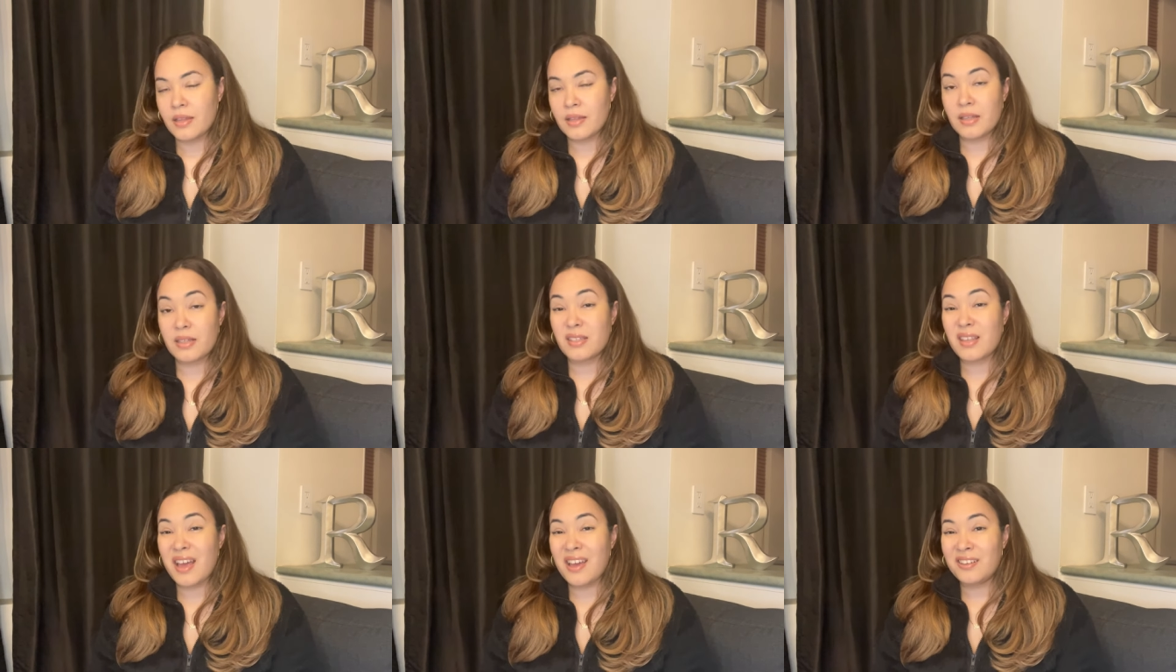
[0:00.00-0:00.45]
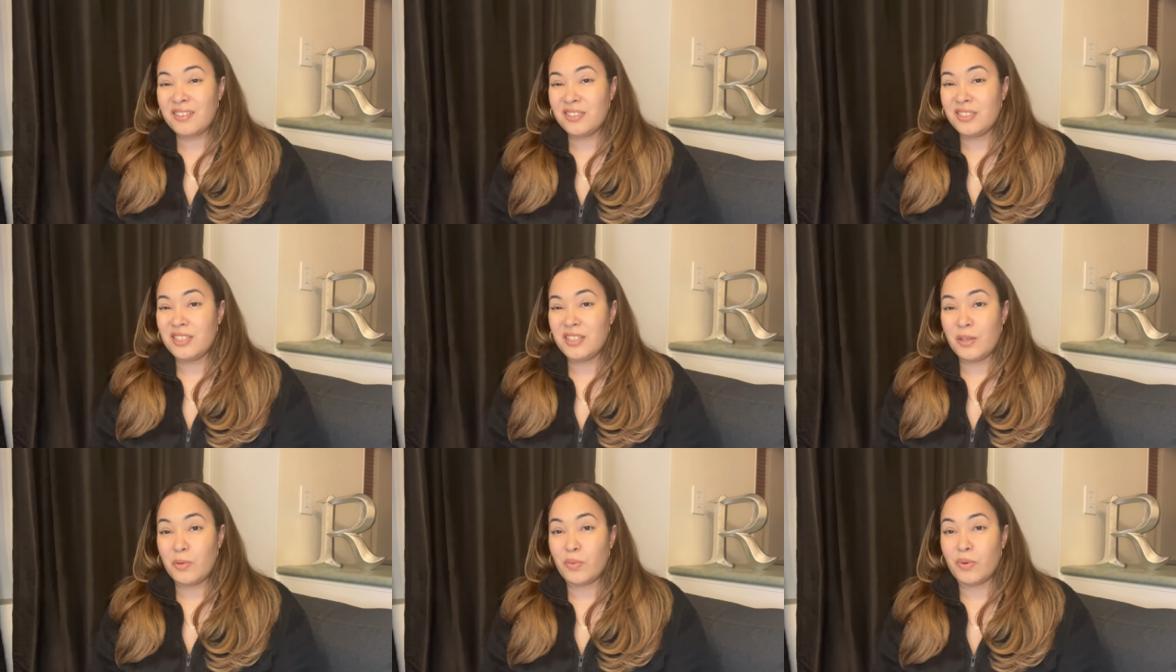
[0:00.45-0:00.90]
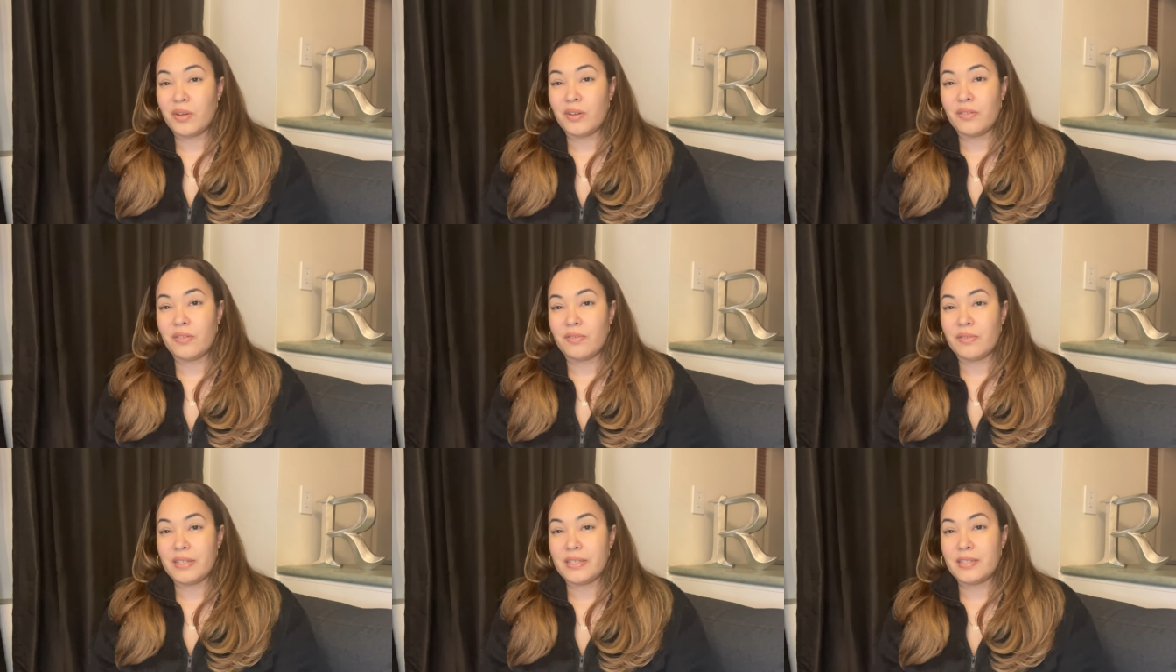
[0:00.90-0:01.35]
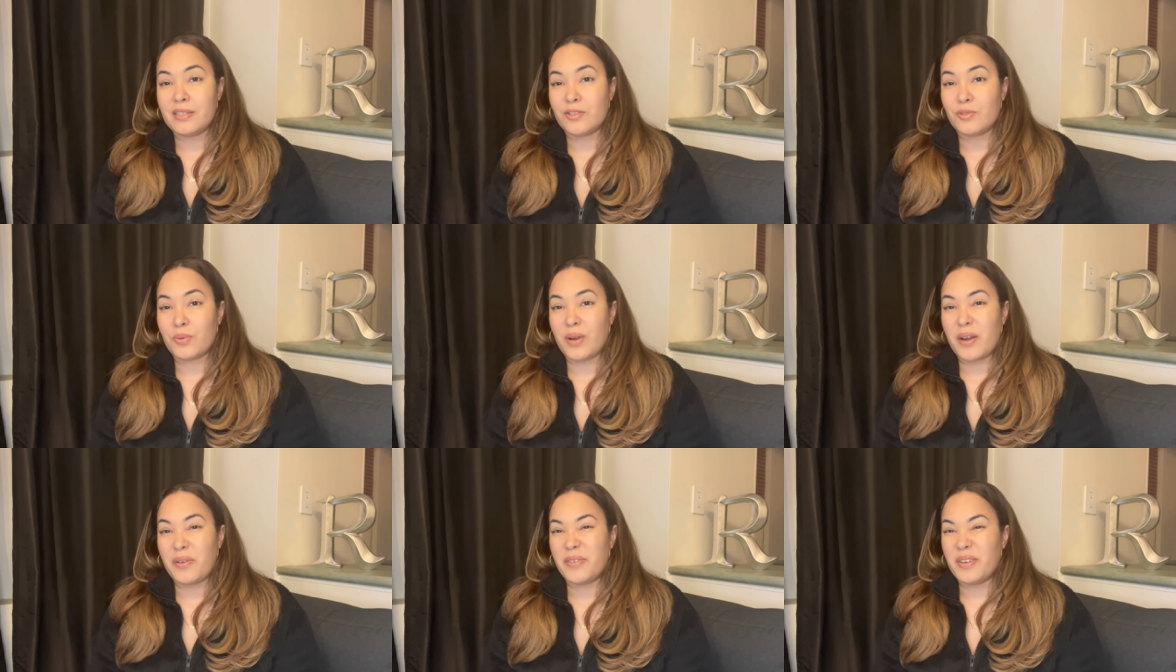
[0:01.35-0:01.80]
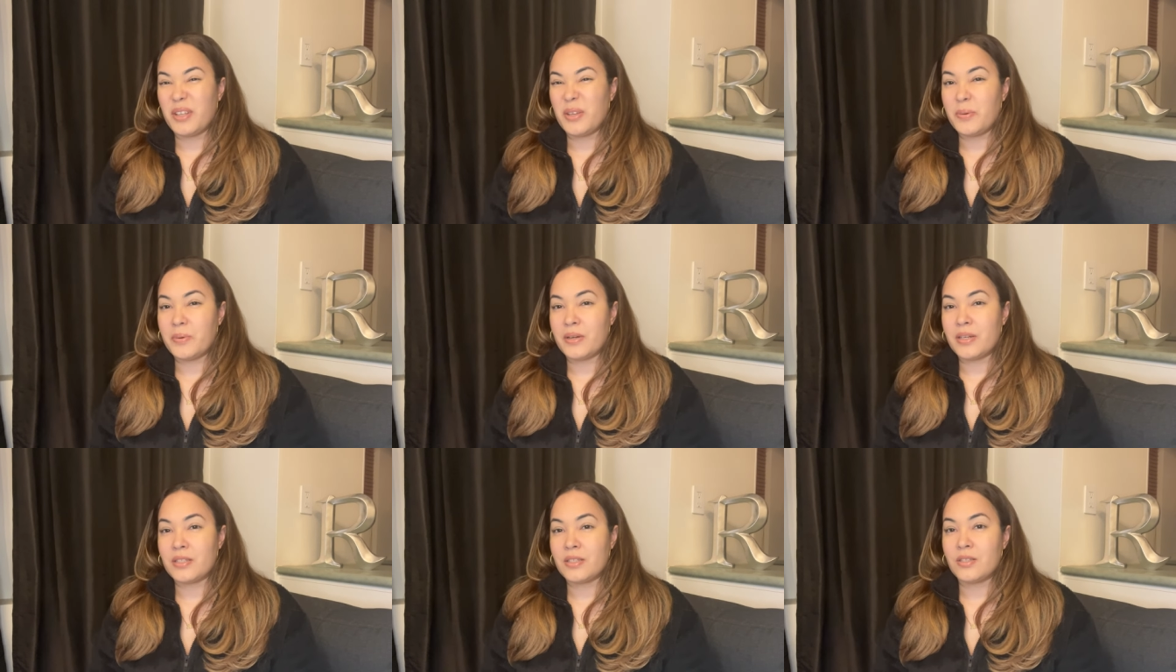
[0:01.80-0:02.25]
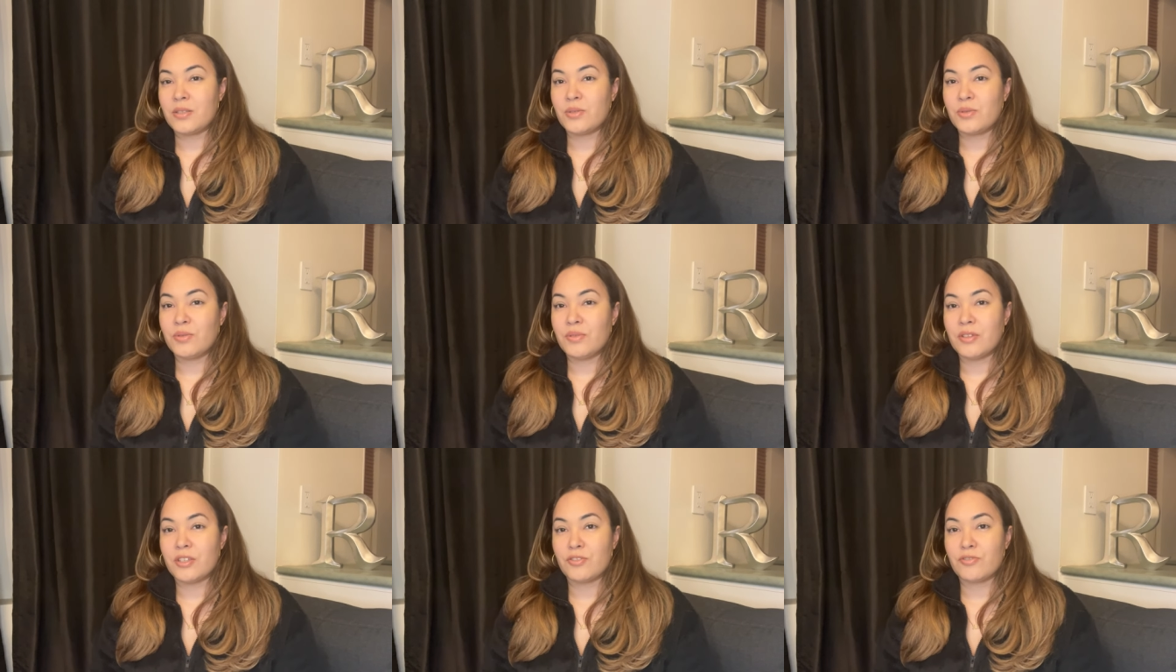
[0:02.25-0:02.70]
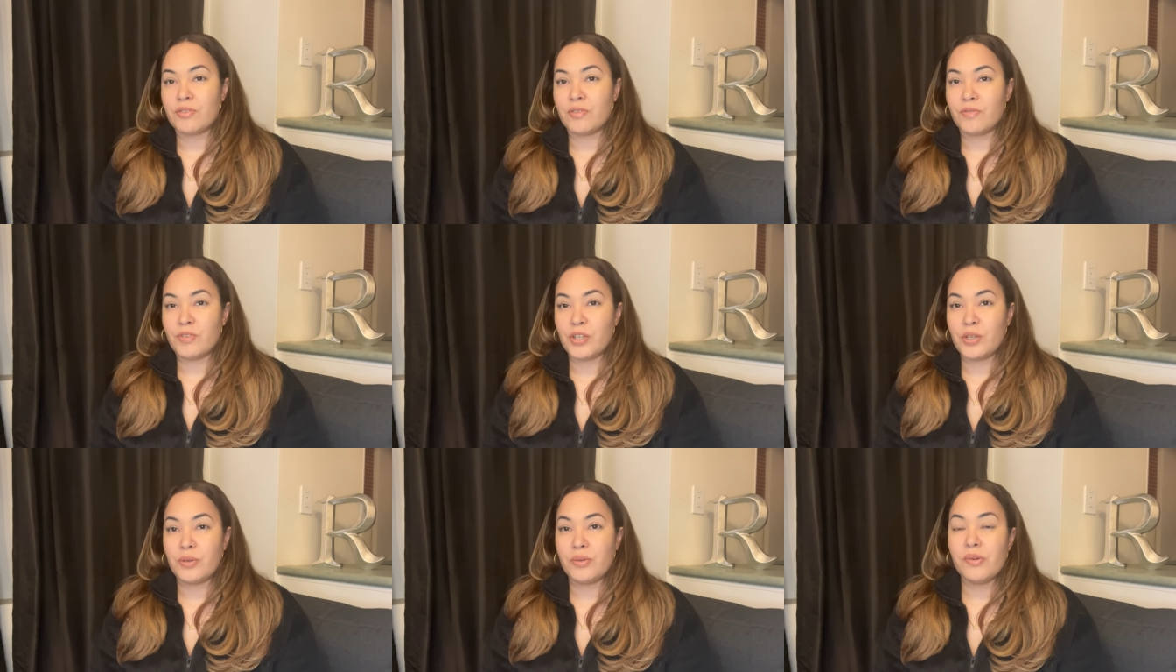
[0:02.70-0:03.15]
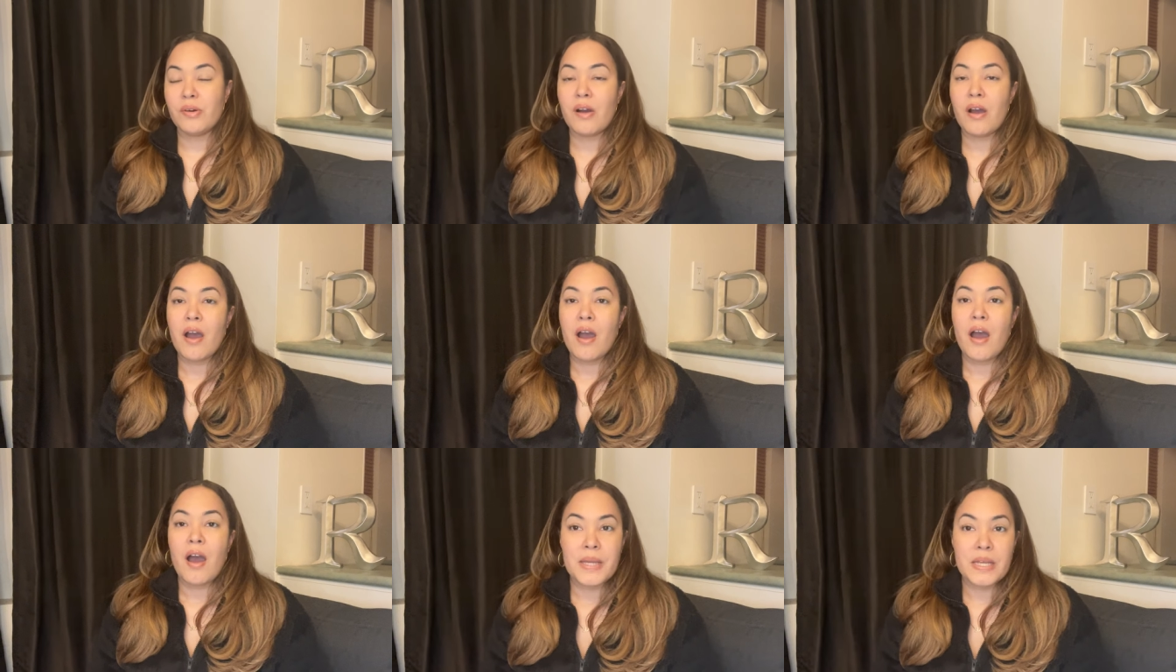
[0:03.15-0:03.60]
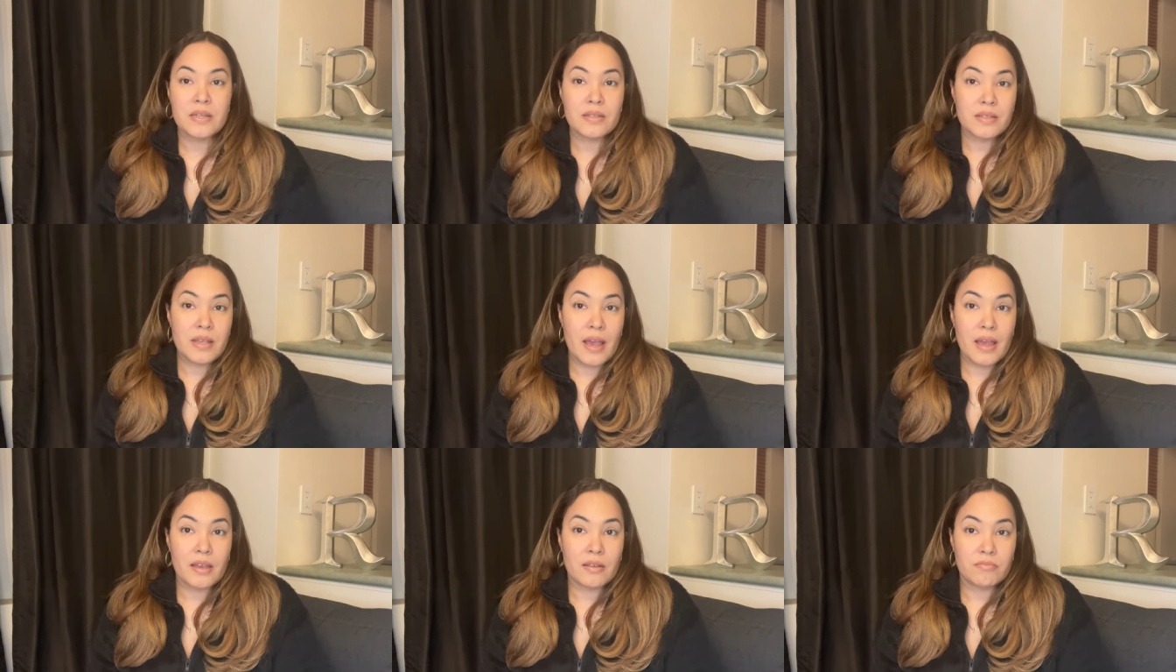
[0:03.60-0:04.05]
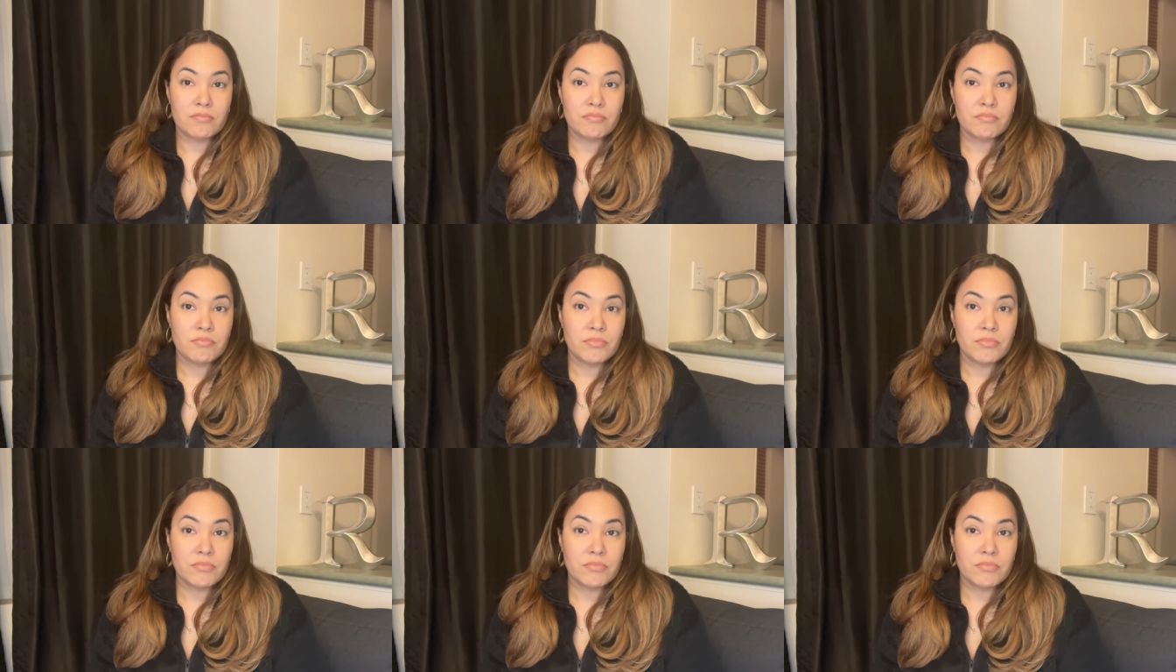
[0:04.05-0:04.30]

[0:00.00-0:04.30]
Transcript: And that's honestly one of the reasons why I really wanted to do this review, because hey,